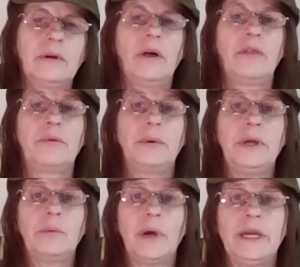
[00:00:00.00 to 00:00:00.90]
a
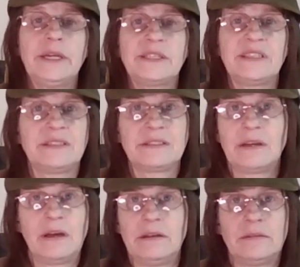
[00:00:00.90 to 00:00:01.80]
3 waist is
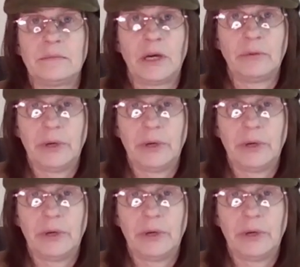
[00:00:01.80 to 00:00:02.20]
not my